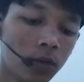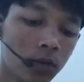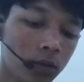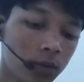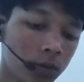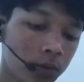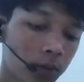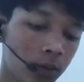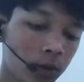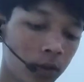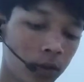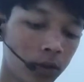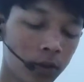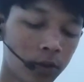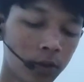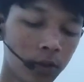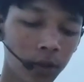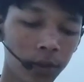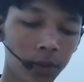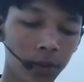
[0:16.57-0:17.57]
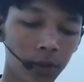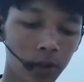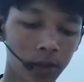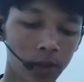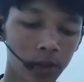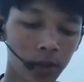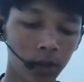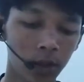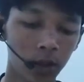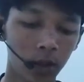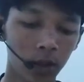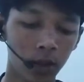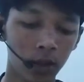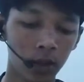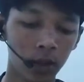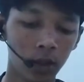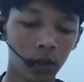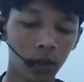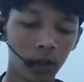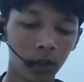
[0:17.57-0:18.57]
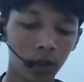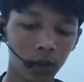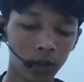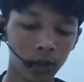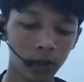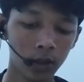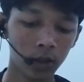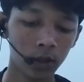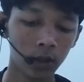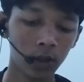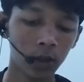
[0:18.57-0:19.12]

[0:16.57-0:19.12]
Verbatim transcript: 2.3% each,